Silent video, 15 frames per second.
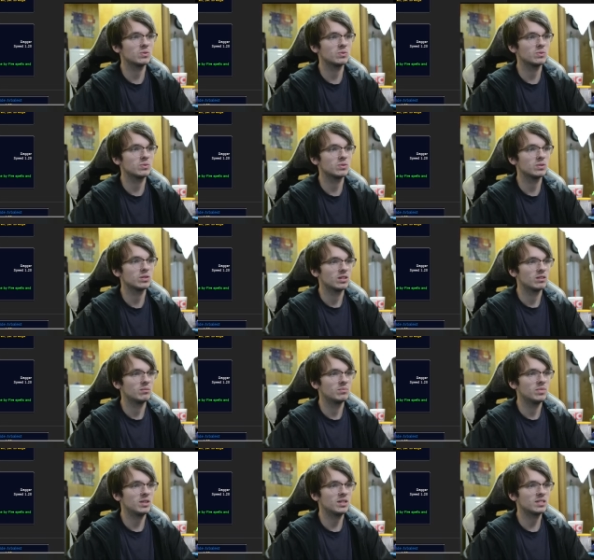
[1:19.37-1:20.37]
I'm
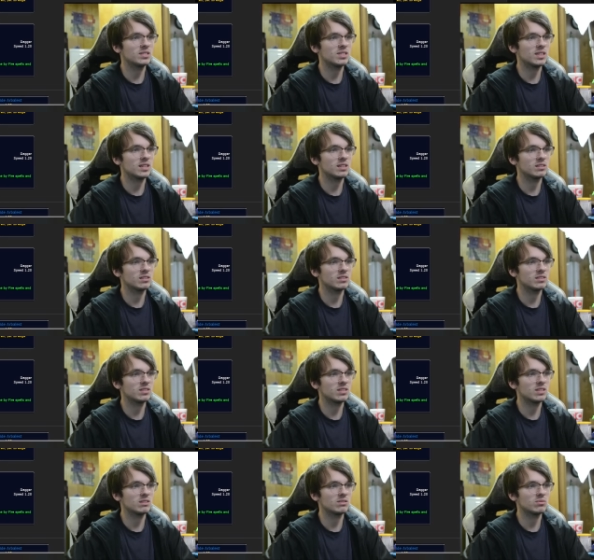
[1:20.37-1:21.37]
not exactly
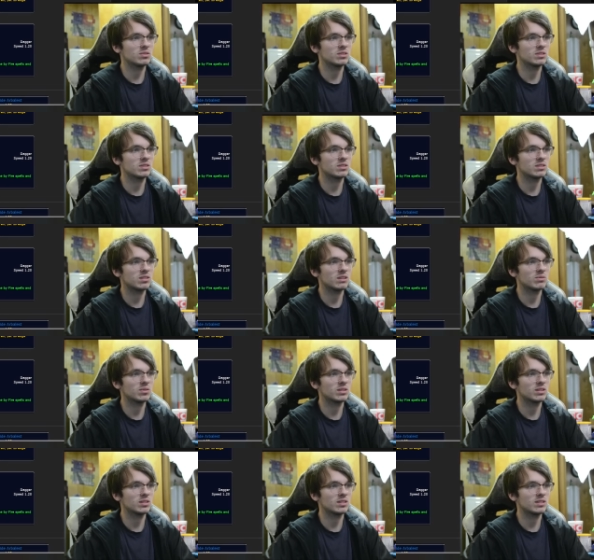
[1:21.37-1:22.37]
seeing what's going
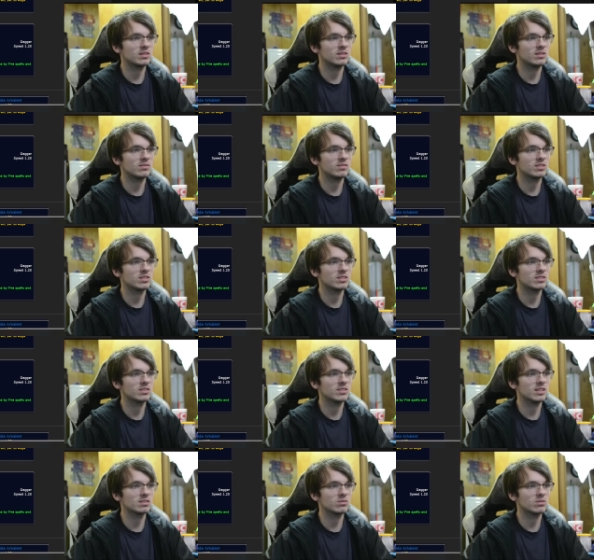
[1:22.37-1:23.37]
on here versus
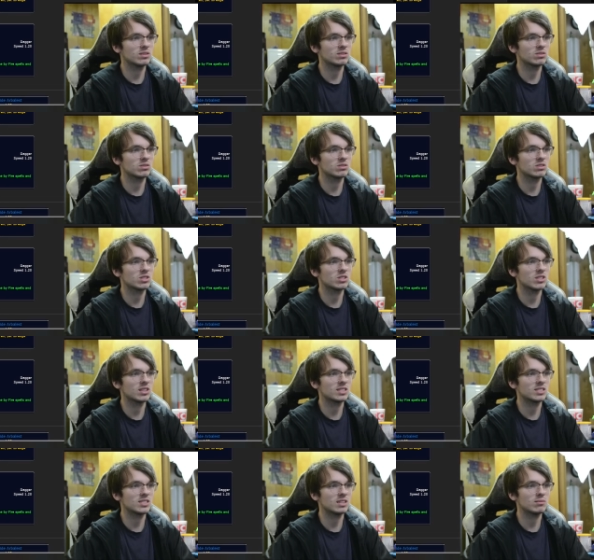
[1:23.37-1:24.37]
this one. This one's just
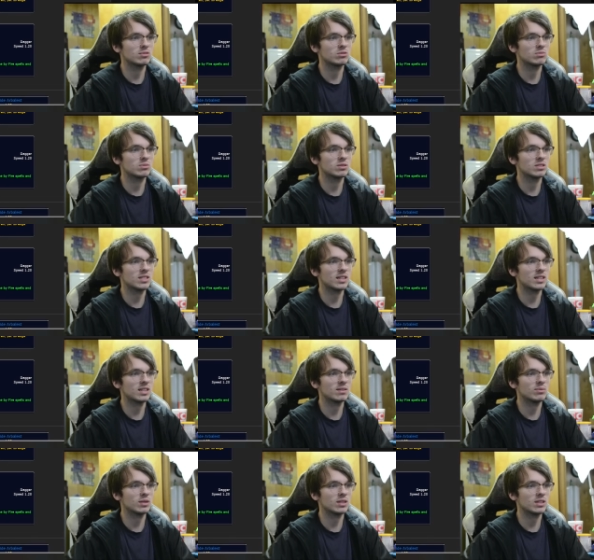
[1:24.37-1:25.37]
less damage per second,
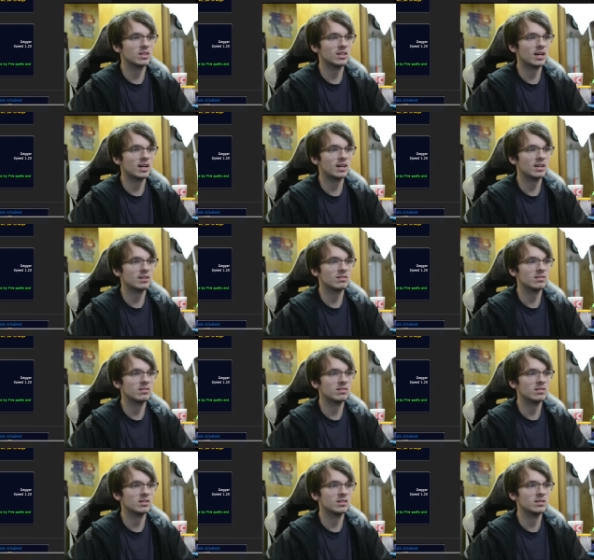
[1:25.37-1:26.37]
but higher
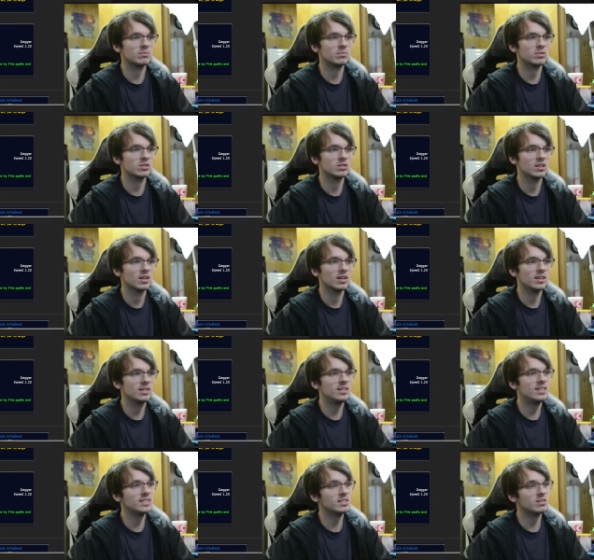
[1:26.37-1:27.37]
uh, numbers.
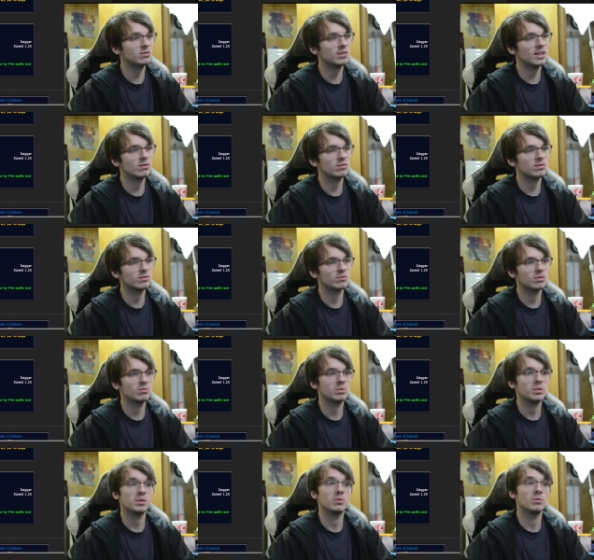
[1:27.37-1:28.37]
Also, so that one would
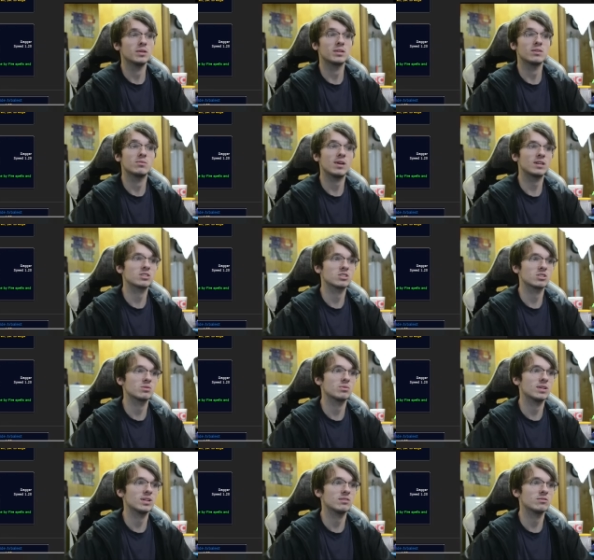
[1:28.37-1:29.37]
be the one you actually
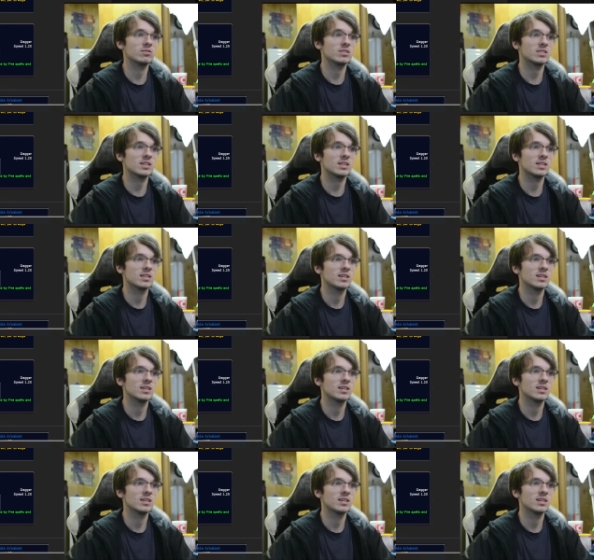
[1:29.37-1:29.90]
want, I would say.